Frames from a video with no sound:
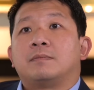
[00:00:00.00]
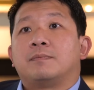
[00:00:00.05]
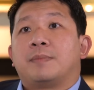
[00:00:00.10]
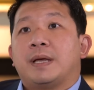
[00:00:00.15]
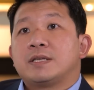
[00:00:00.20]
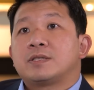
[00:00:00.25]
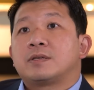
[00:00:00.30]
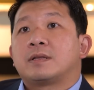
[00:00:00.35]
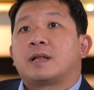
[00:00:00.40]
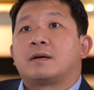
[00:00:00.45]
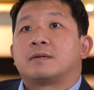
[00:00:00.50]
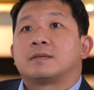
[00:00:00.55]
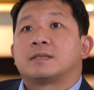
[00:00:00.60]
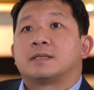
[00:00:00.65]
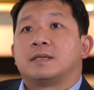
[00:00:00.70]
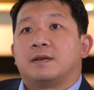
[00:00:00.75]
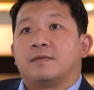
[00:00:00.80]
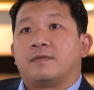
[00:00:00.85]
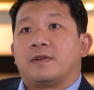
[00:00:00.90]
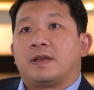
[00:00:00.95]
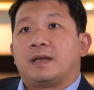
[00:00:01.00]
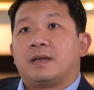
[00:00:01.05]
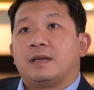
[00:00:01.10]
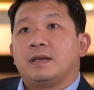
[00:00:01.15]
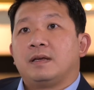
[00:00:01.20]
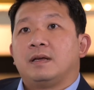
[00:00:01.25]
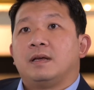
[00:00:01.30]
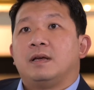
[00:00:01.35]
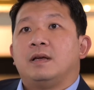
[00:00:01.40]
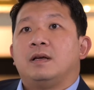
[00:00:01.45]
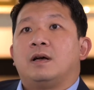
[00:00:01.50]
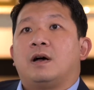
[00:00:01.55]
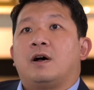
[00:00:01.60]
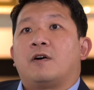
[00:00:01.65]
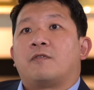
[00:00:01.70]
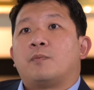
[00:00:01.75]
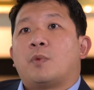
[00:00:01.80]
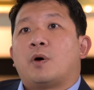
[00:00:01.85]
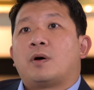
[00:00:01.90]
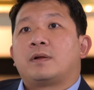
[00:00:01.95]
Based on our survey,
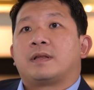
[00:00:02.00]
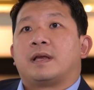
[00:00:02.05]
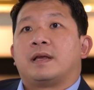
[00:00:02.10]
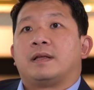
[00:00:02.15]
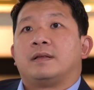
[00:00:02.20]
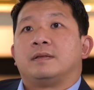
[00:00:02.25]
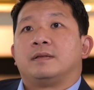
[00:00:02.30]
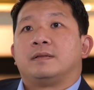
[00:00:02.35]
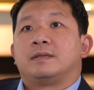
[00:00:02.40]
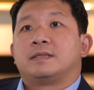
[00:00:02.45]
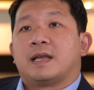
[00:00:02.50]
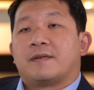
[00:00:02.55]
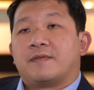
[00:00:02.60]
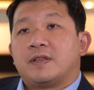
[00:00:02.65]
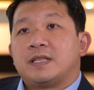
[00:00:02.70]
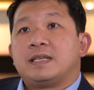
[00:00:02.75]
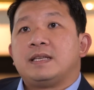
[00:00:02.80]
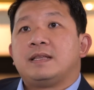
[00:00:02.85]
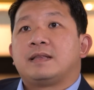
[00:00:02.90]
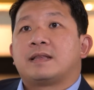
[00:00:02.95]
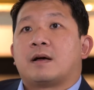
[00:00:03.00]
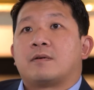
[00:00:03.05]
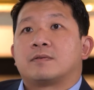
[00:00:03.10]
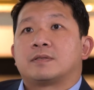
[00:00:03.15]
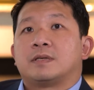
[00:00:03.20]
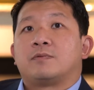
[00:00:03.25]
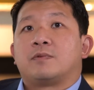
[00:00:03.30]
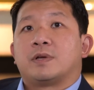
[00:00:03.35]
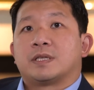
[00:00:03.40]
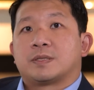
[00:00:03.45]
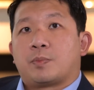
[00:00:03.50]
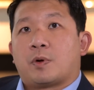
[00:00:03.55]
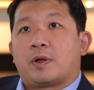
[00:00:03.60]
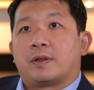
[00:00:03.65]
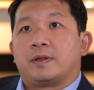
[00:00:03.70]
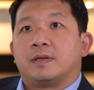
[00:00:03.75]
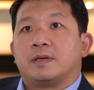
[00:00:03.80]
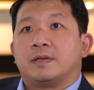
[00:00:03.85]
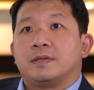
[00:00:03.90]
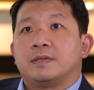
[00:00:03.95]
of more than 17,000
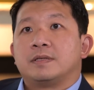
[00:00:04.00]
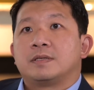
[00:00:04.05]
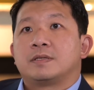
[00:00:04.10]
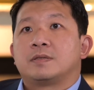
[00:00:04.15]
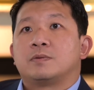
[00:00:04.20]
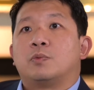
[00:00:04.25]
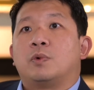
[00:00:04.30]
respondents